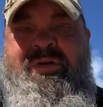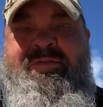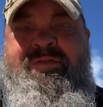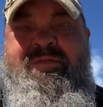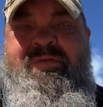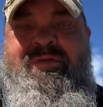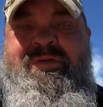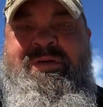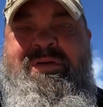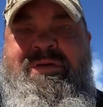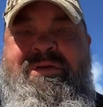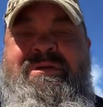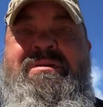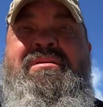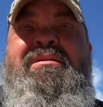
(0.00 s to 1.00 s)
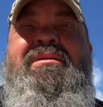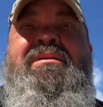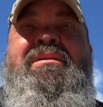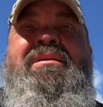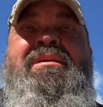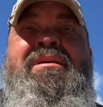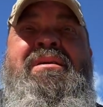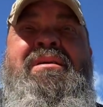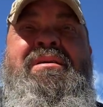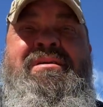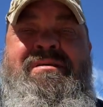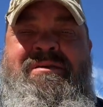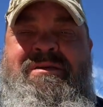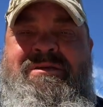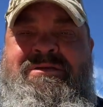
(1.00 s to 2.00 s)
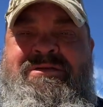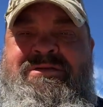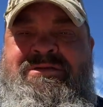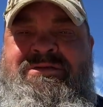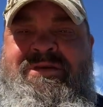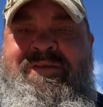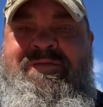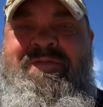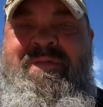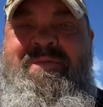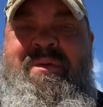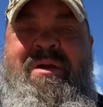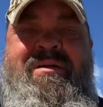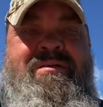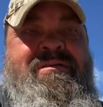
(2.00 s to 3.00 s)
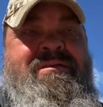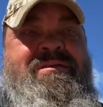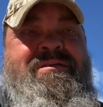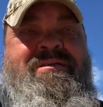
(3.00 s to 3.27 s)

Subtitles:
everyone, this is Jeffy Bear,